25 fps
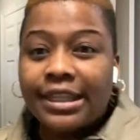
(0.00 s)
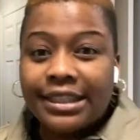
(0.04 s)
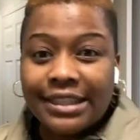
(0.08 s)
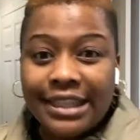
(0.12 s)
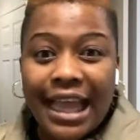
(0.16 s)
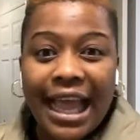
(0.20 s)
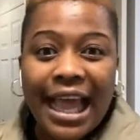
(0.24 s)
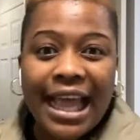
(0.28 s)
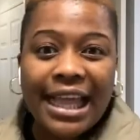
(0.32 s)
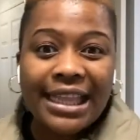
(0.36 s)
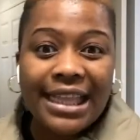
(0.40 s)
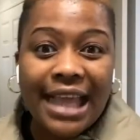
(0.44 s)

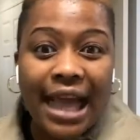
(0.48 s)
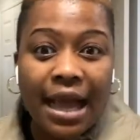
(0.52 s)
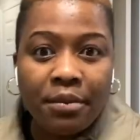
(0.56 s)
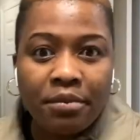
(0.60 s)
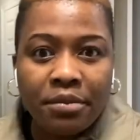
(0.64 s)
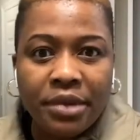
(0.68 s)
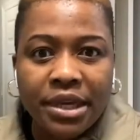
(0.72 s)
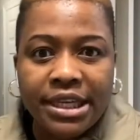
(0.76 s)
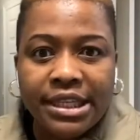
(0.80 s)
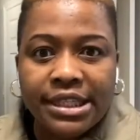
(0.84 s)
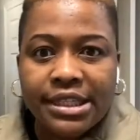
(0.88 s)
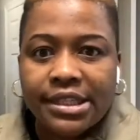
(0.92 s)
then
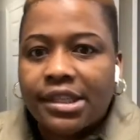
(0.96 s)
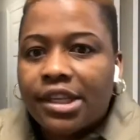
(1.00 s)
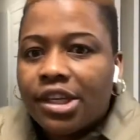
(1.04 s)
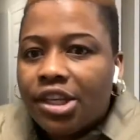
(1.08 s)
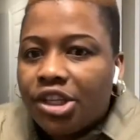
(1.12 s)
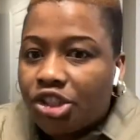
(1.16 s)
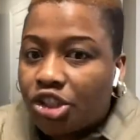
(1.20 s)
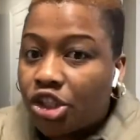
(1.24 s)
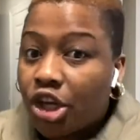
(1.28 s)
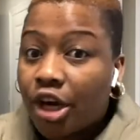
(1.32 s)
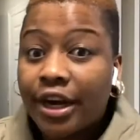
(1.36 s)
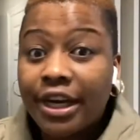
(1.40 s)
that means
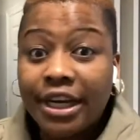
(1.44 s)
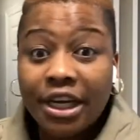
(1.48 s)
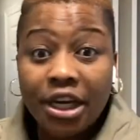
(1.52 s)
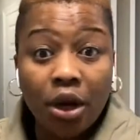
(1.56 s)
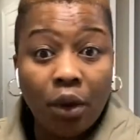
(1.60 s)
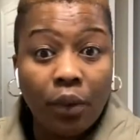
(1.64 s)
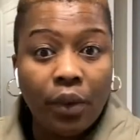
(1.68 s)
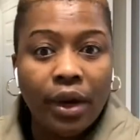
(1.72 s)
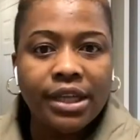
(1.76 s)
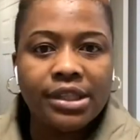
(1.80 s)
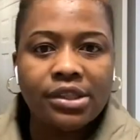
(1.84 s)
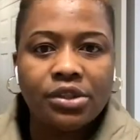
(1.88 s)
she already
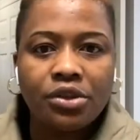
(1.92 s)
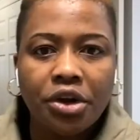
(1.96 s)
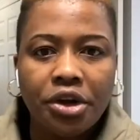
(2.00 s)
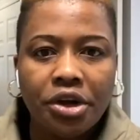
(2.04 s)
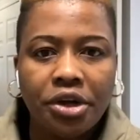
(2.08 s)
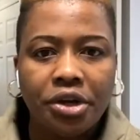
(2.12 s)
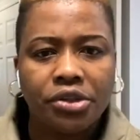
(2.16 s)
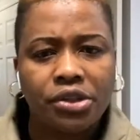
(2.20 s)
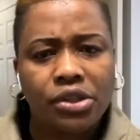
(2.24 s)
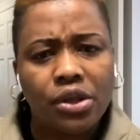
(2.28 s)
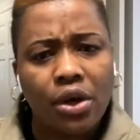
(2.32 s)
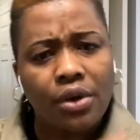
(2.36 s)
knows what's
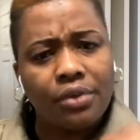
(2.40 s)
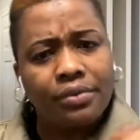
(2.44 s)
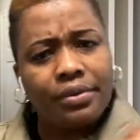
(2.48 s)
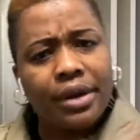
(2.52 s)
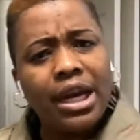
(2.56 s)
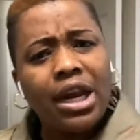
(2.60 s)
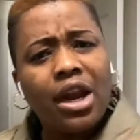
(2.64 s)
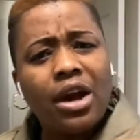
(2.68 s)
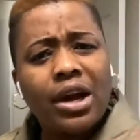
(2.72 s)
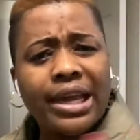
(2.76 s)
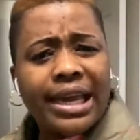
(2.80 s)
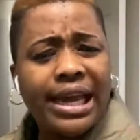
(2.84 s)
going on. So
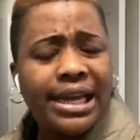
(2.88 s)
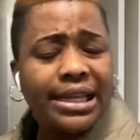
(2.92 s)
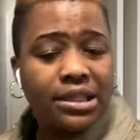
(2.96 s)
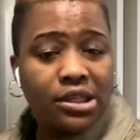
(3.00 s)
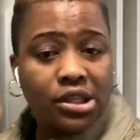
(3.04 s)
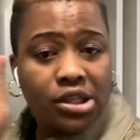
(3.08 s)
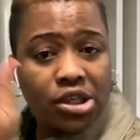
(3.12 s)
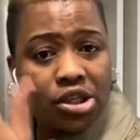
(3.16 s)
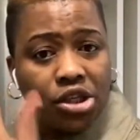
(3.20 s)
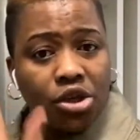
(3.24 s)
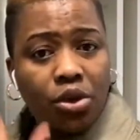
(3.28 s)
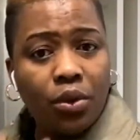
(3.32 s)

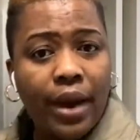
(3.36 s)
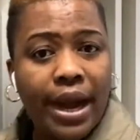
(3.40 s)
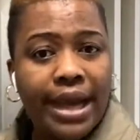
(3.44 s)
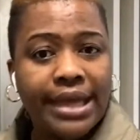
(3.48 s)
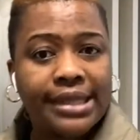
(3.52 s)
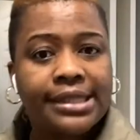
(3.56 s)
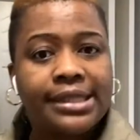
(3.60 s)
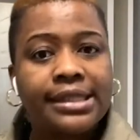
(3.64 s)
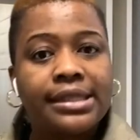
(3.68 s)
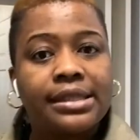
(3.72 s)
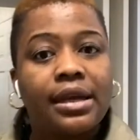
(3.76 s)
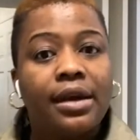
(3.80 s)
relocate to
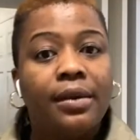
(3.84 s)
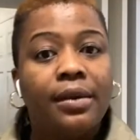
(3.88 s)
US.